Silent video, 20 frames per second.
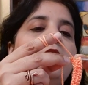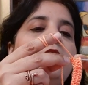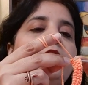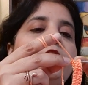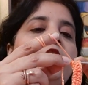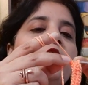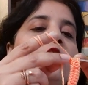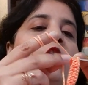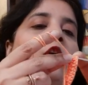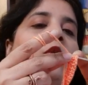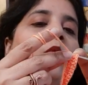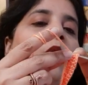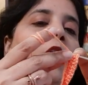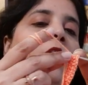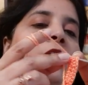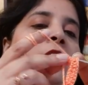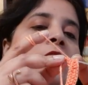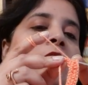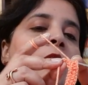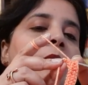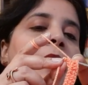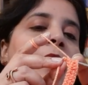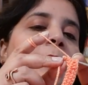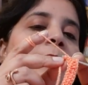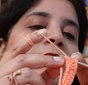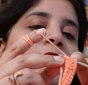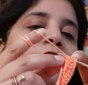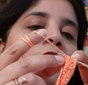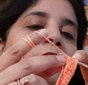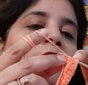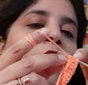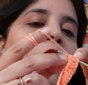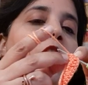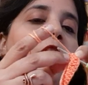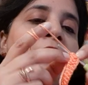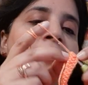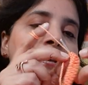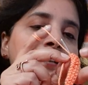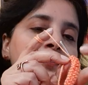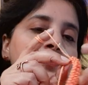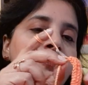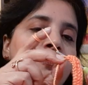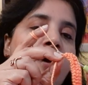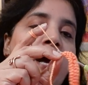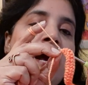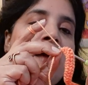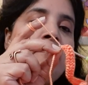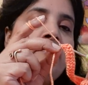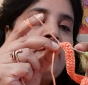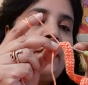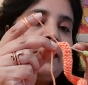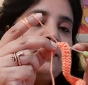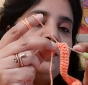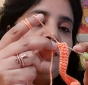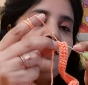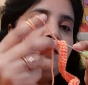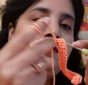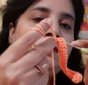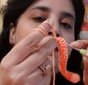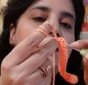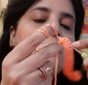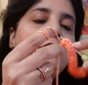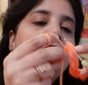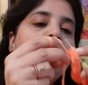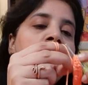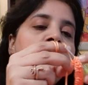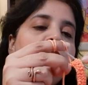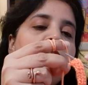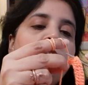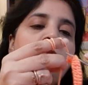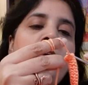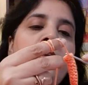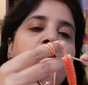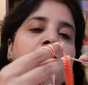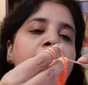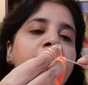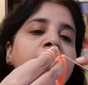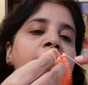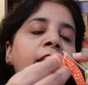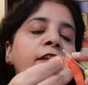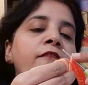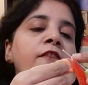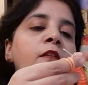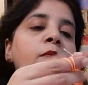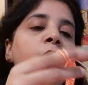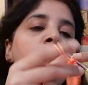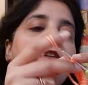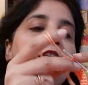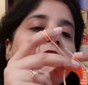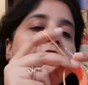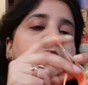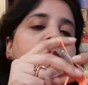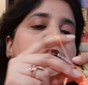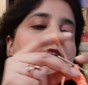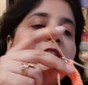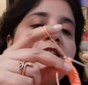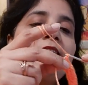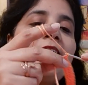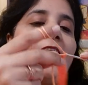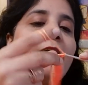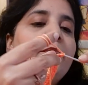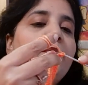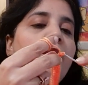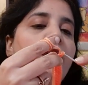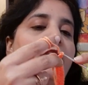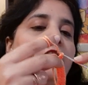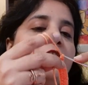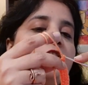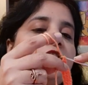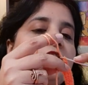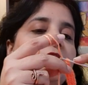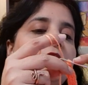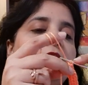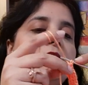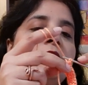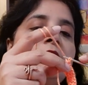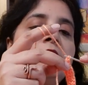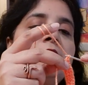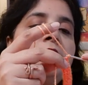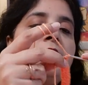you don't want babies or kids to have rashes. So we're very careful about this because it's hypoallergenic.